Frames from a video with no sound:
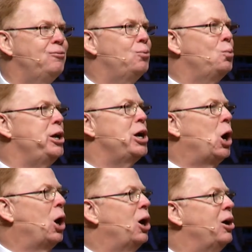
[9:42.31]
we
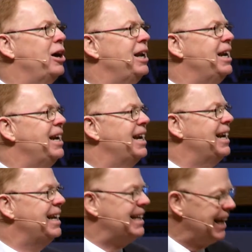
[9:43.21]
are
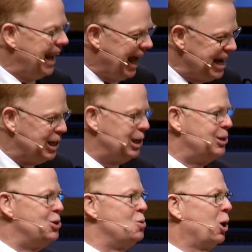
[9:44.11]
delighted
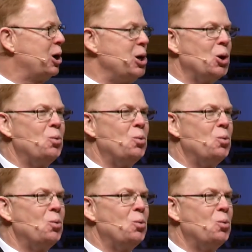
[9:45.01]
you are here.